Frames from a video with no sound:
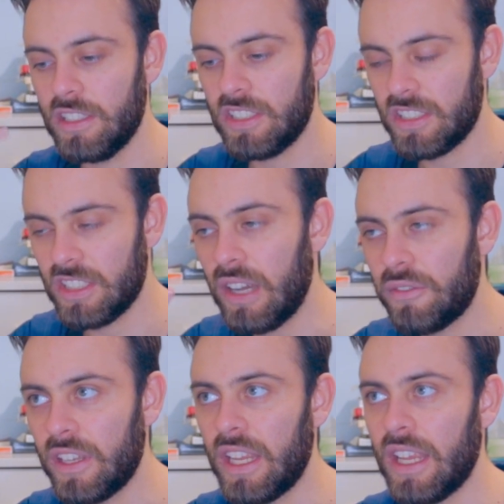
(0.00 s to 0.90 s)
stuff
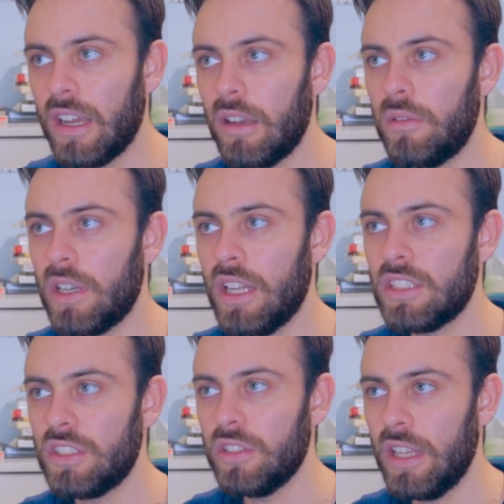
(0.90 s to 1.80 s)
in here in
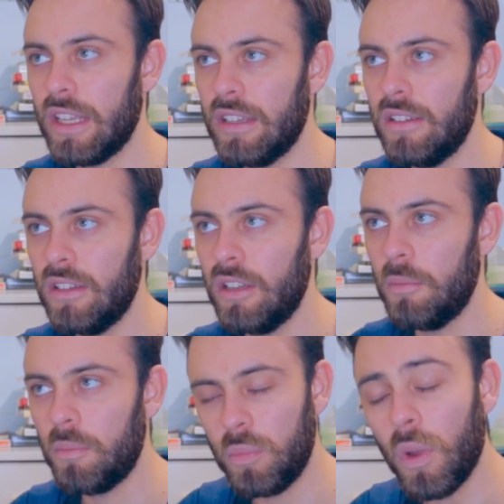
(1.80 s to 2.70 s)
regards to like
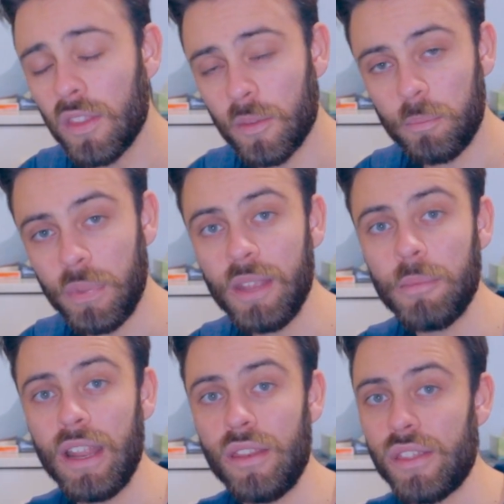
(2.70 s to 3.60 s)
one of the big
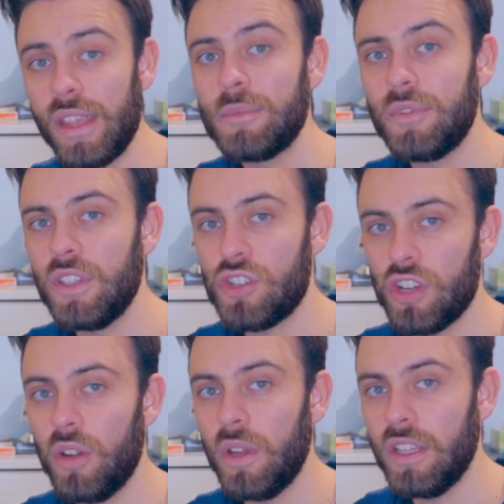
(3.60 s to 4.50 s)
main themes of the
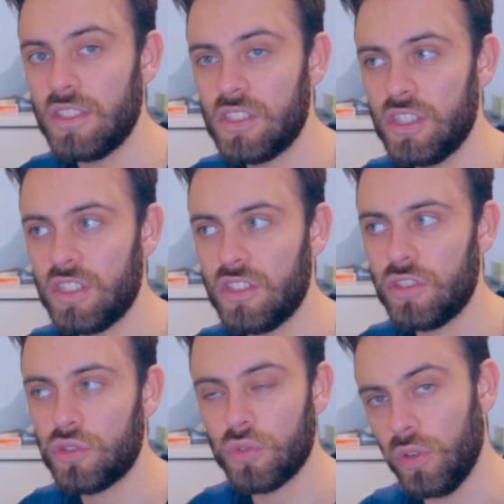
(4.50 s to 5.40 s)
show is just
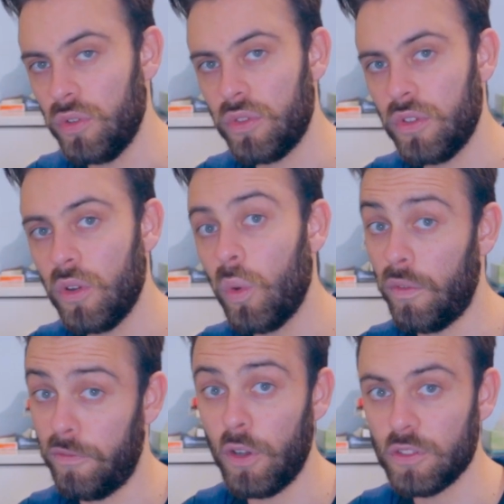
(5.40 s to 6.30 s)
truth or
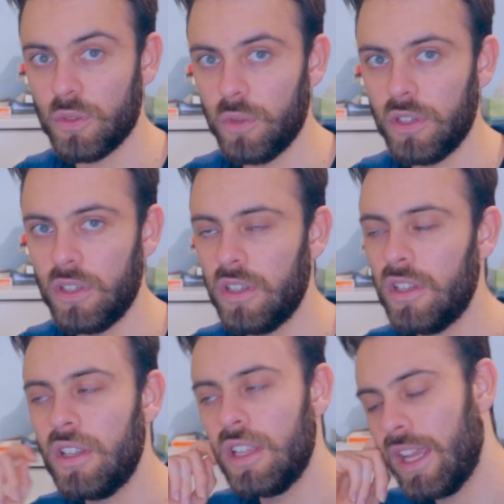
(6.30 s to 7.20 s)
falsehood,
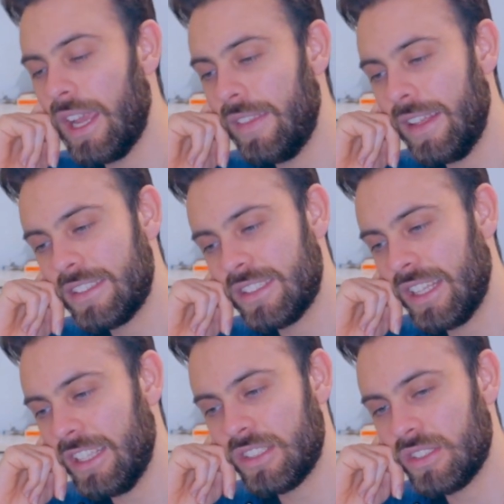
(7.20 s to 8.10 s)
and that's
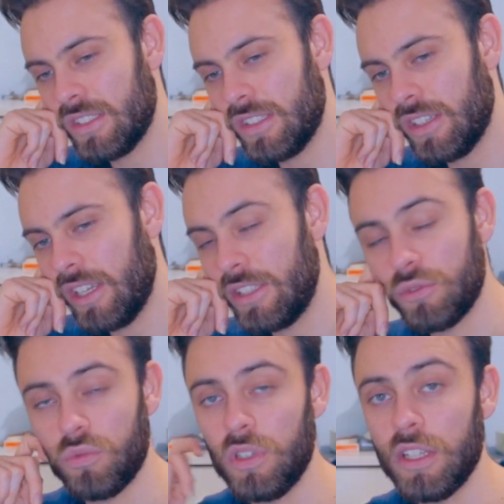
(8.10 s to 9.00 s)
that's it's
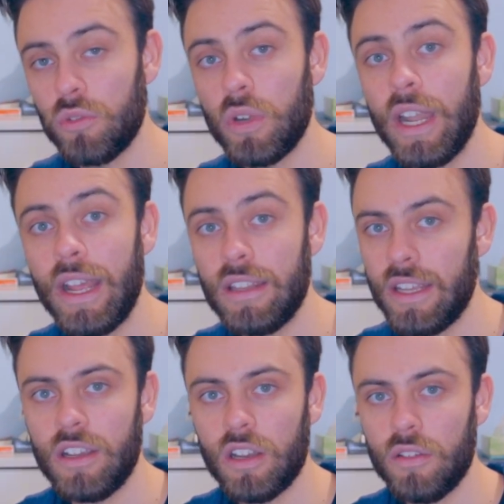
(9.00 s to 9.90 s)
really great how
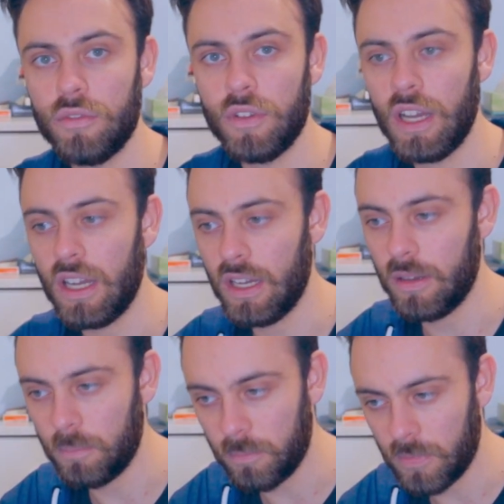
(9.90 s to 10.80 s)
they kind of
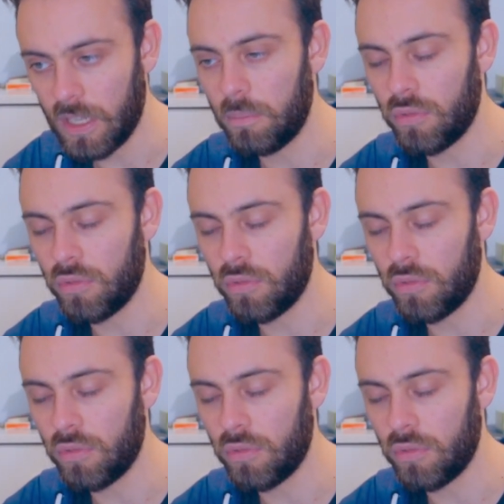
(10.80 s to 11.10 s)
um, are